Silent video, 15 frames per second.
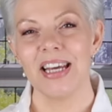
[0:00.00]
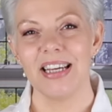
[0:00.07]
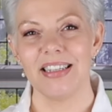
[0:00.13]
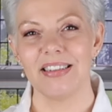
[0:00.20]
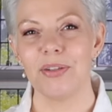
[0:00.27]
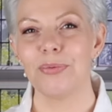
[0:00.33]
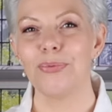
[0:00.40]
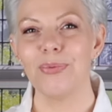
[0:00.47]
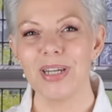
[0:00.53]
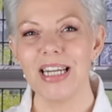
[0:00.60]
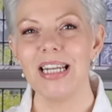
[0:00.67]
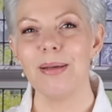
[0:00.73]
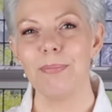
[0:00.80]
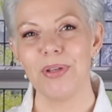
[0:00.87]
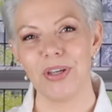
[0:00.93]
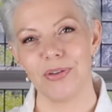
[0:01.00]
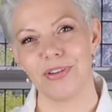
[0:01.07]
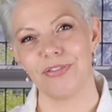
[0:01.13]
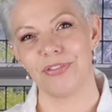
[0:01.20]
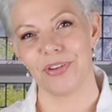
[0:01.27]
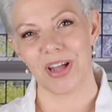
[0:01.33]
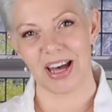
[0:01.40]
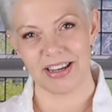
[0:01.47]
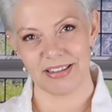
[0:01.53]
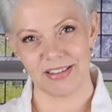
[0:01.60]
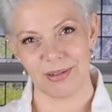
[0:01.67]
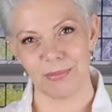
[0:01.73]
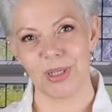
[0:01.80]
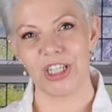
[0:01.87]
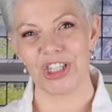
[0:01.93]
is a really beautiful item